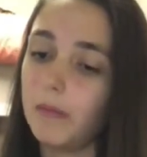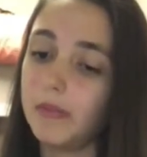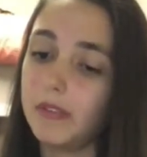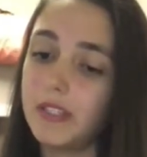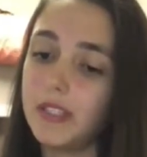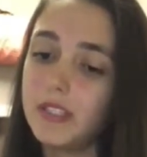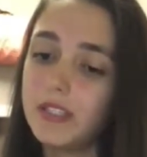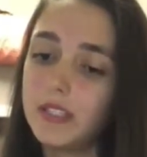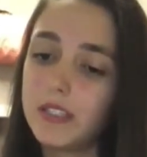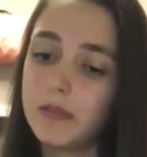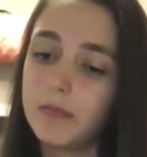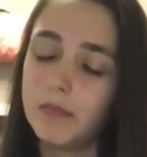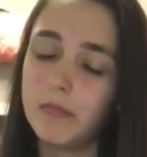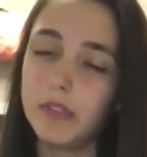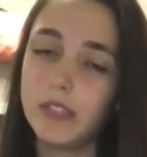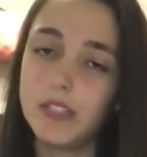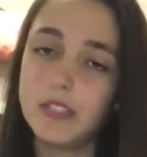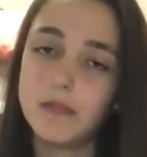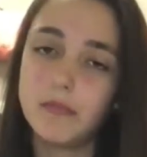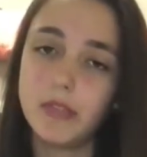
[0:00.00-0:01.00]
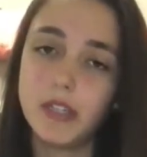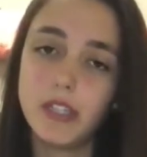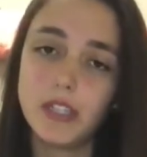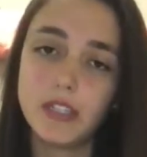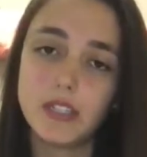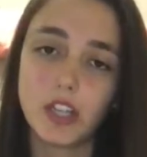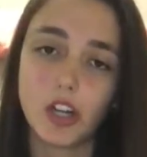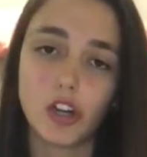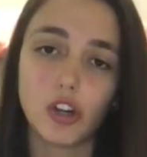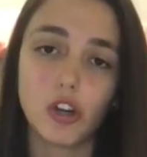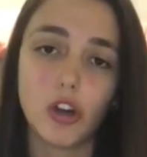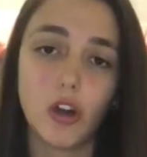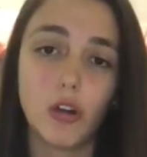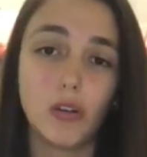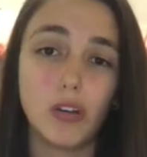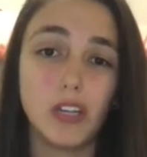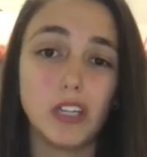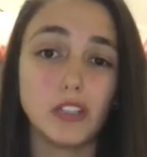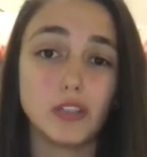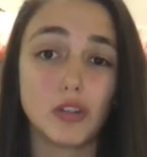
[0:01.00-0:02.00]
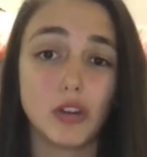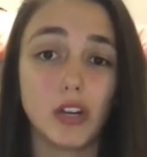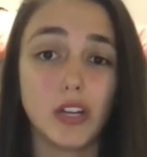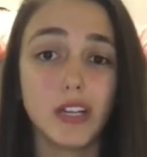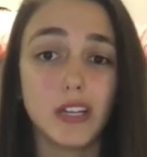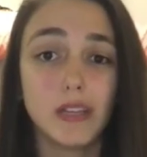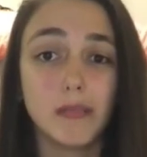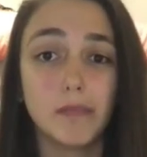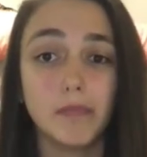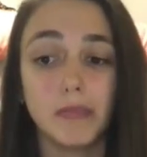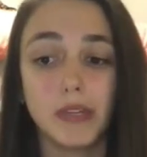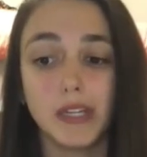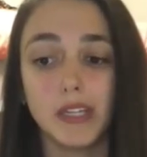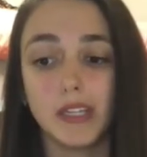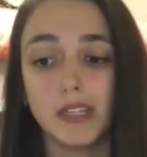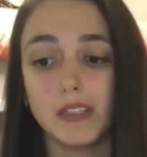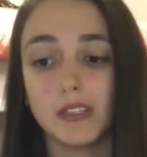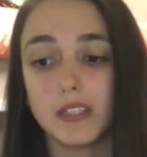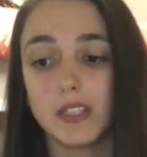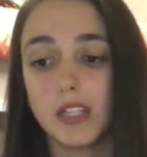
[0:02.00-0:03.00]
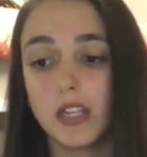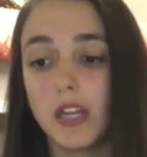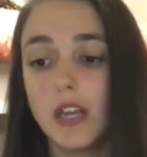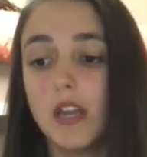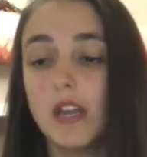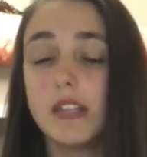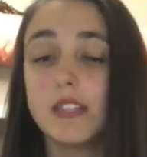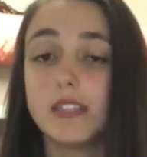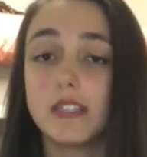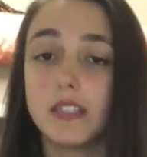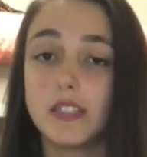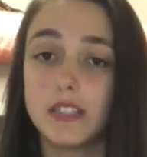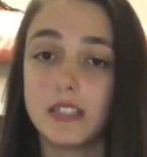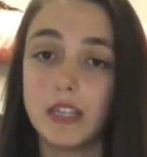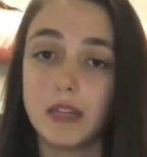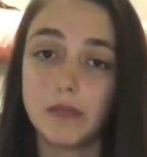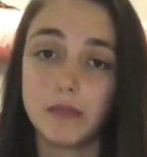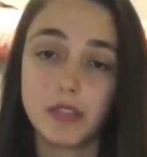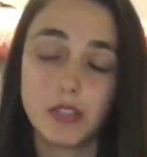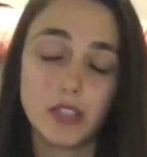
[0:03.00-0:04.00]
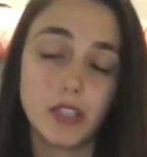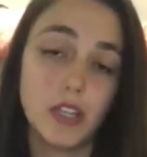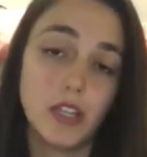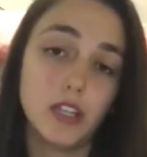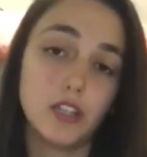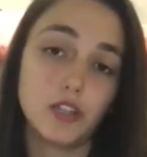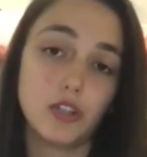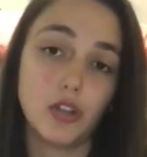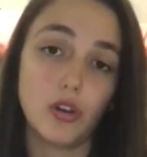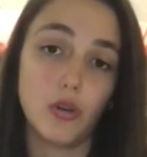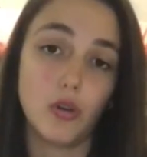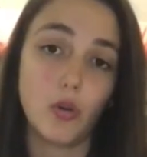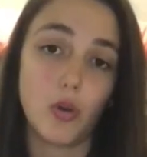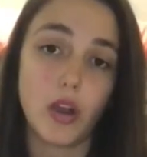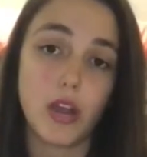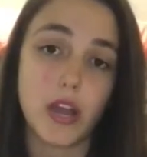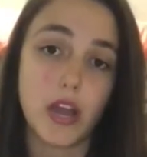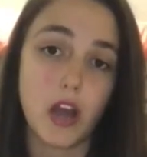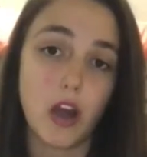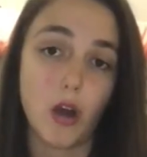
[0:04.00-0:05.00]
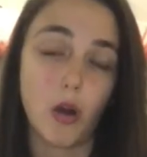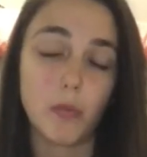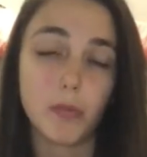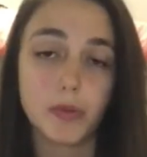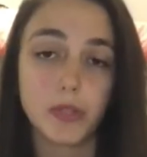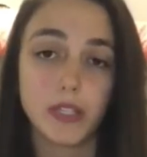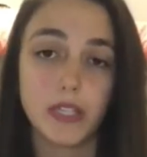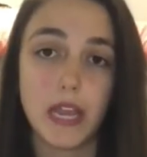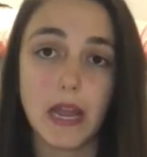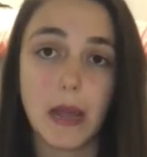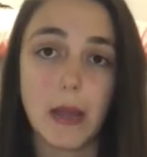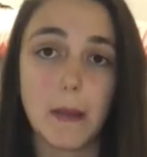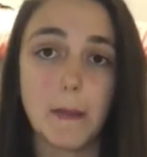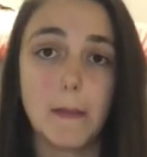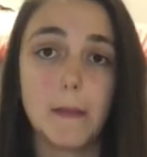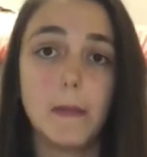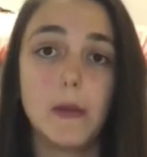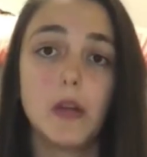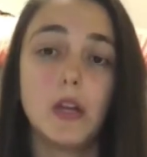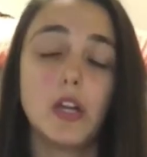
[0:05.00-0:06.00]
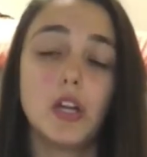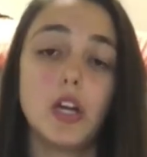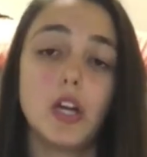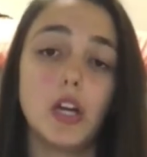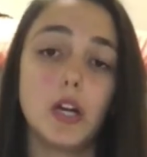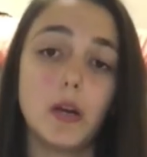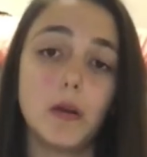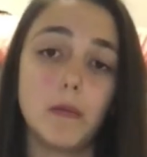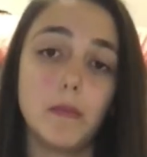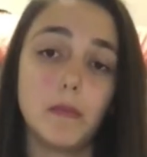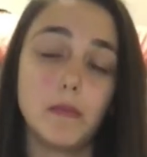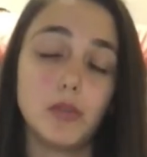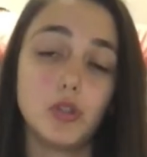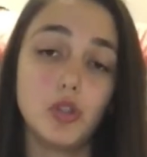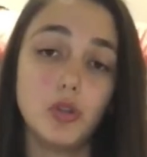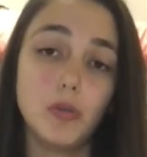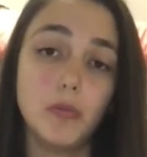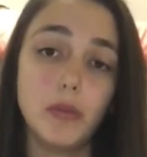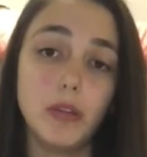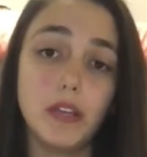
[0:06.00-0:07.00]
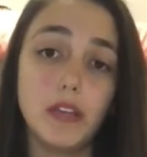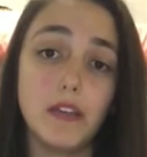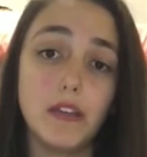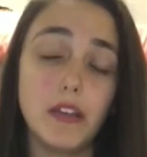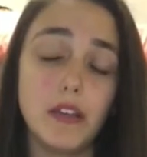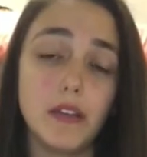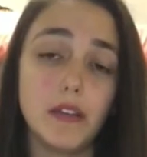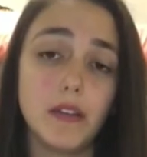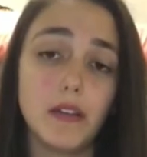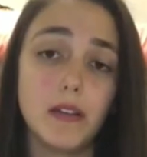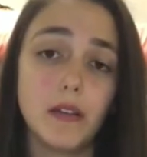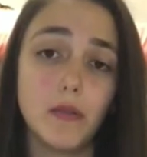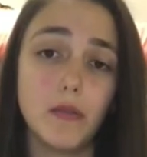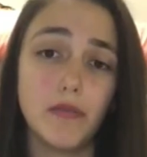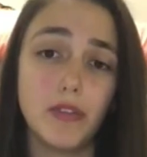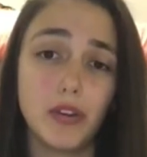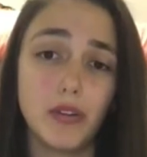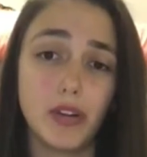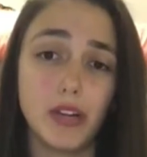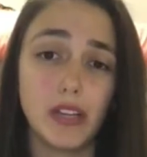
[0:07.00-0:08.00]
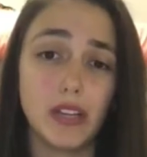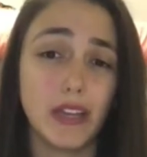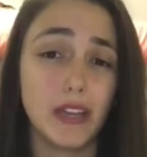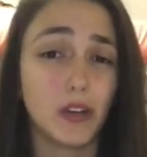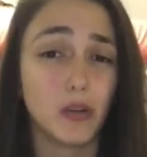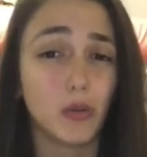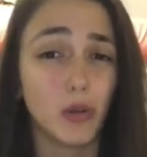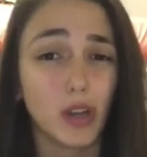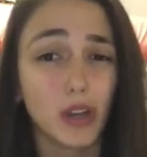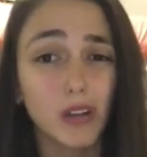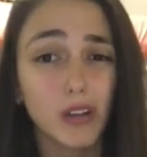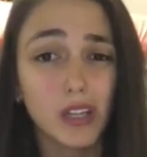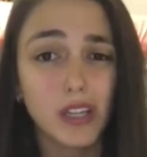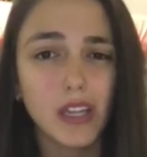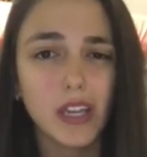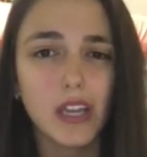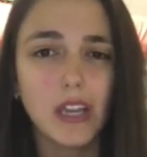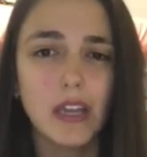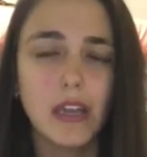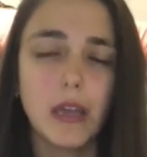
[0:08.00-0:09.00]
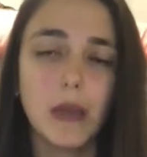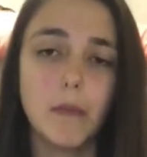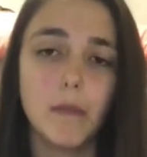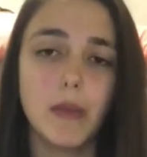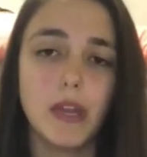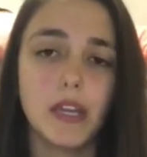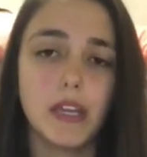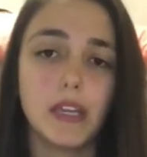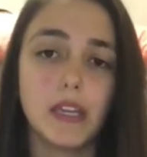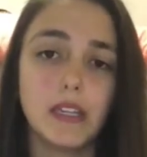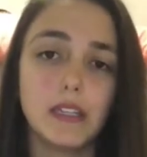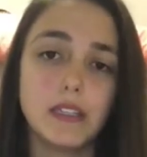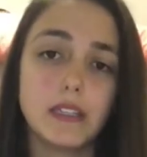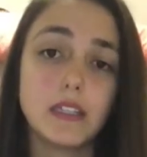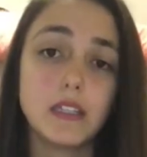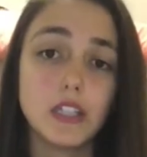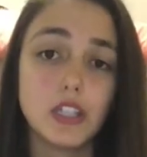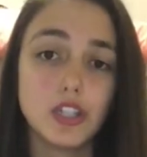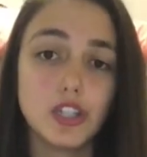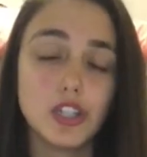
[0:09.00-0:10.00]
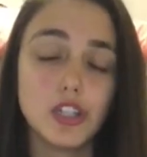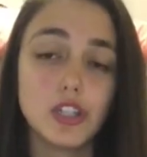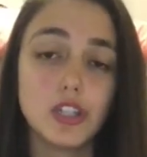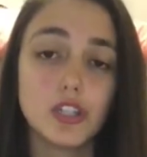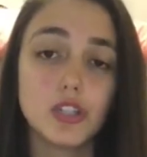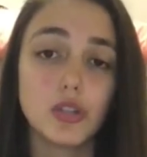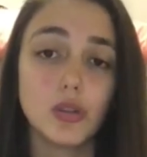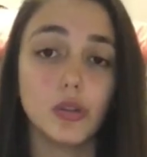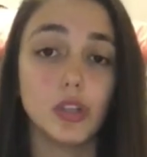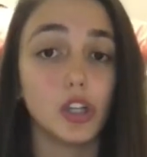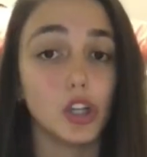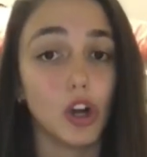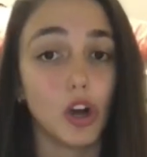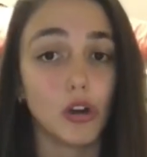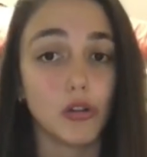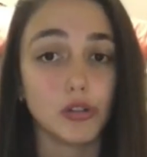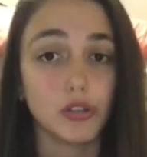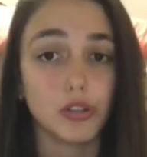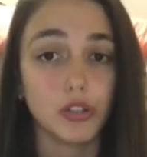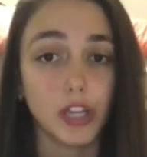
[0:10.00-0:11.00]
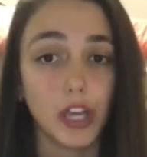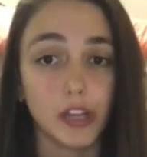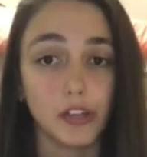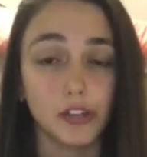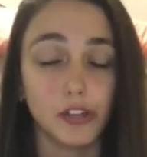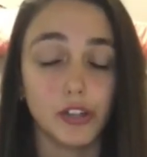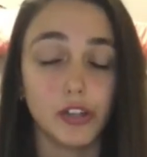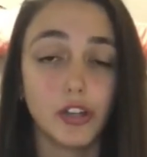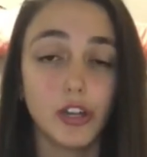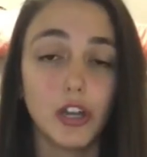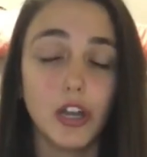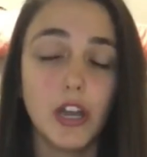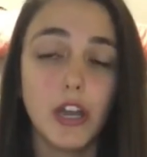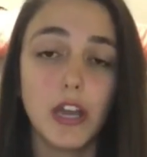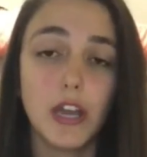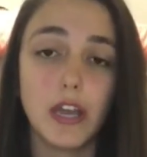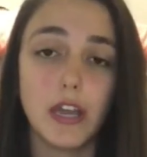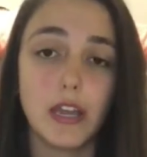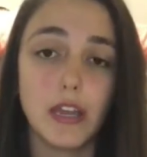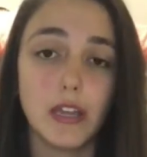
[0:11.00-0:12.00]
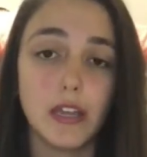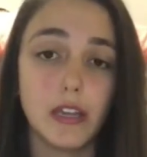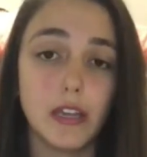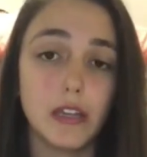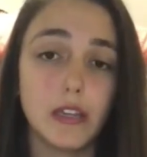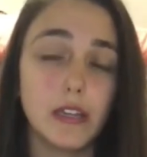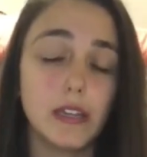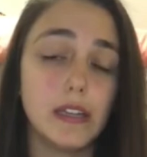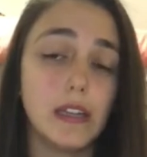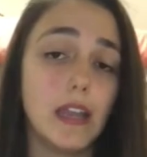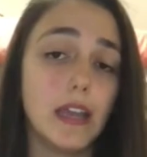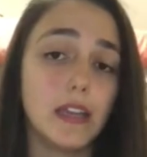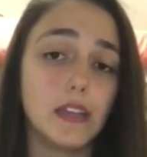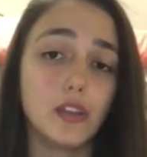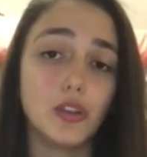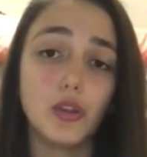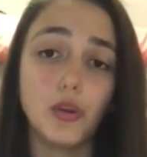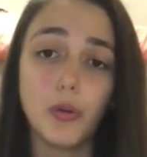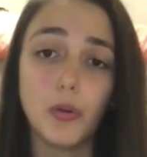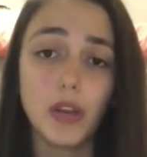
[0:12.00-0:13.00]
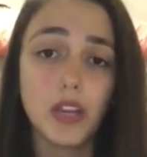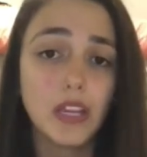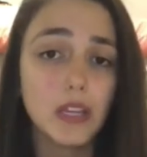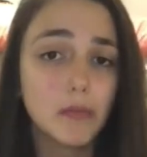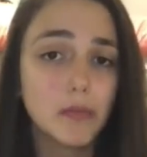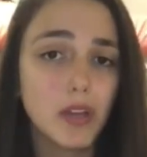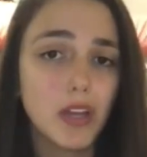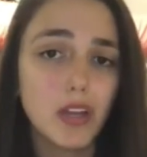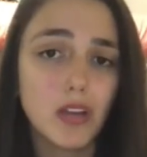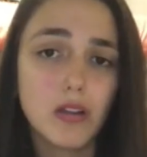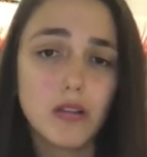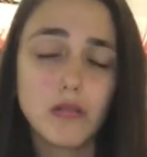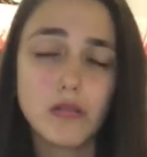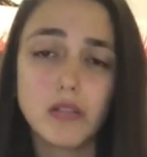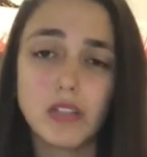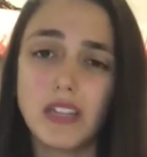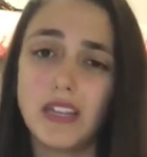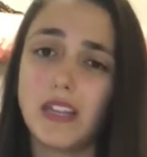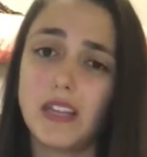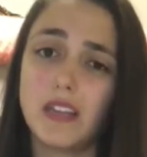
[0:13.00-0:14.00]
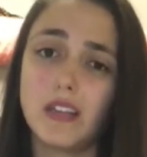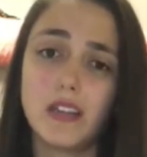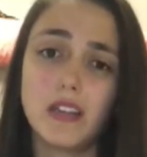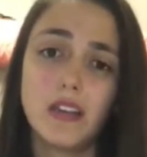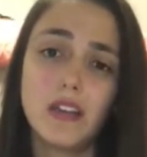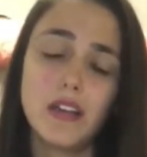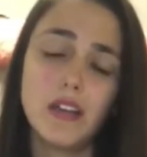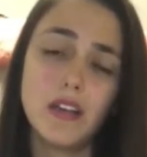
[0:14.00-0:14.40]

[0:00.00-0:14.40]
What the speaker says: These meetings are called electronic meetings systems. So it helps them to be very like quickly making decisions. So they're always together, and like through emails, like